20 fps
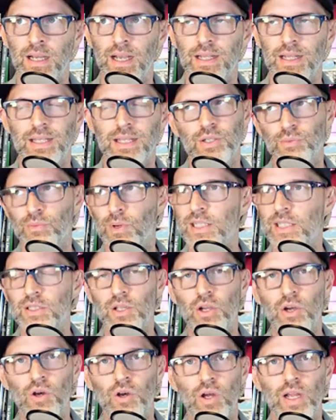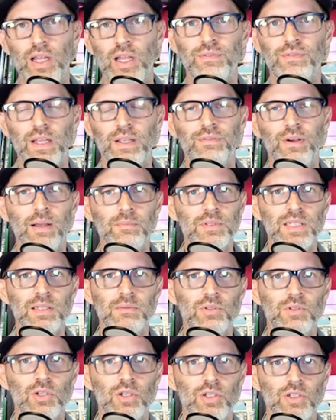I think you're right though. If if I'm
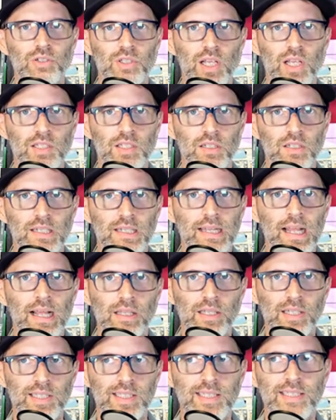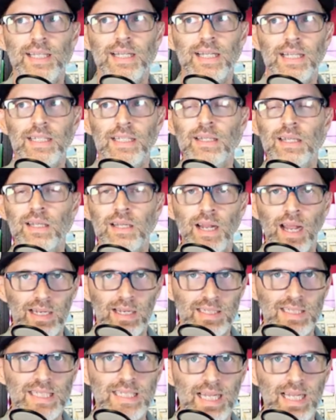Tim Cook or Satya Nadella sitting in the
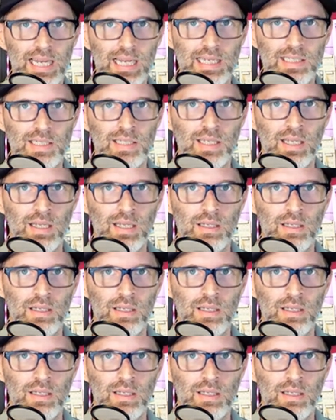United States,